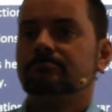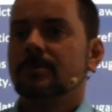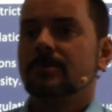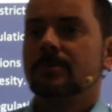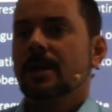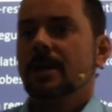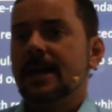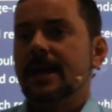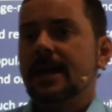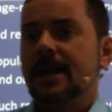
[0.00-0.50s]

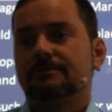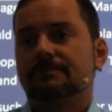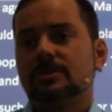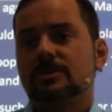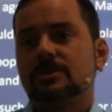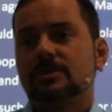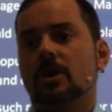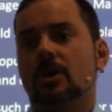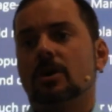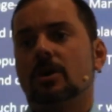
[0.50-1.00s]
Yeah,
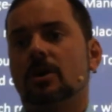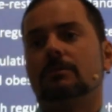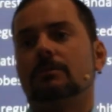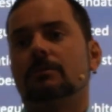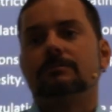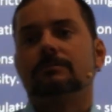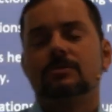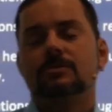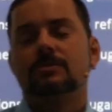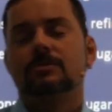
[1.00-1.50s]
so
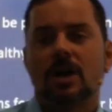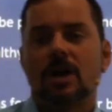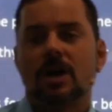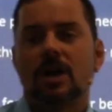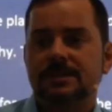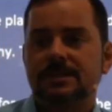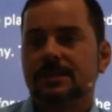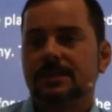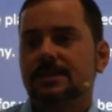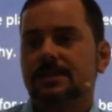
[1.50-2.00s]
Chabi
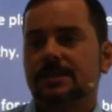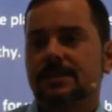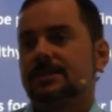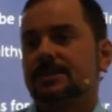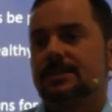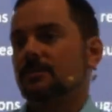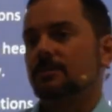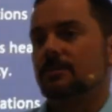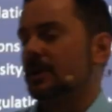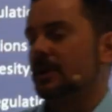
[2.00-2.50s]
says it should be
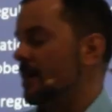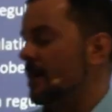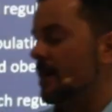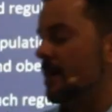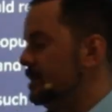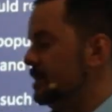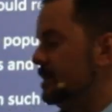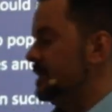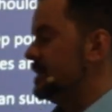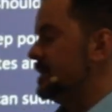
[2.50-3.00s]
a government
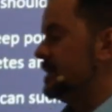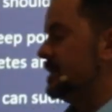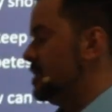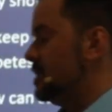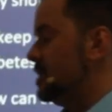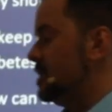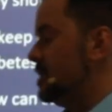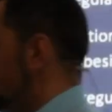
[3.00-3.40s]
decision.